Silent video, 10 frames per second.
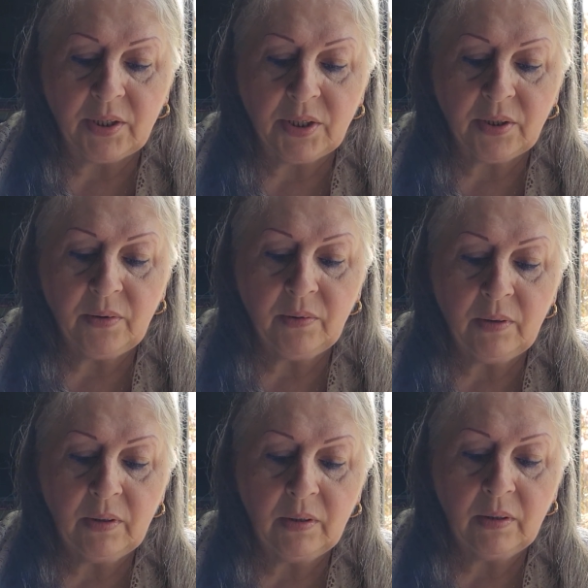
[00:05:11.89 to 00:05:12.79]

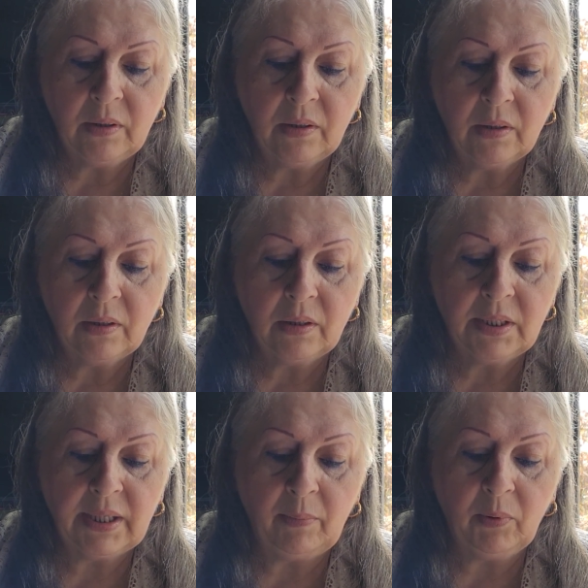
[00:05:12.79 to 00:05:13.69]
2
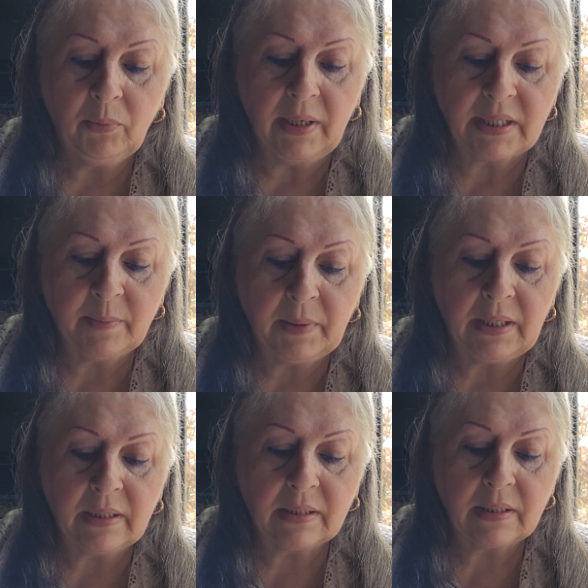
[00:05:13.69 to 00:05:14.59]
double
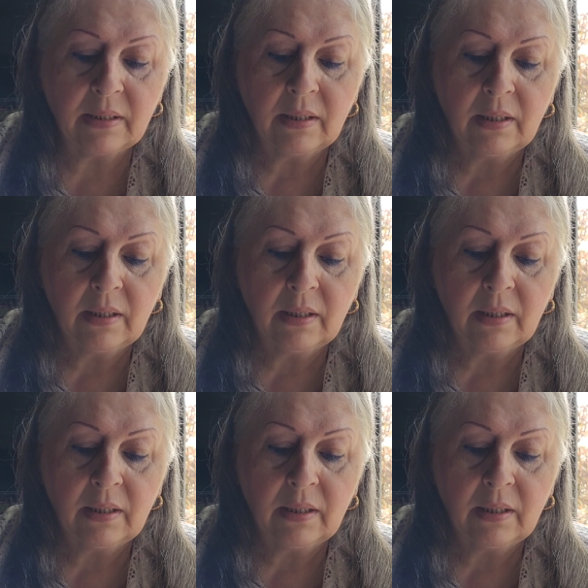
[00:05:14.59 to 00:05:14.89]
recipes,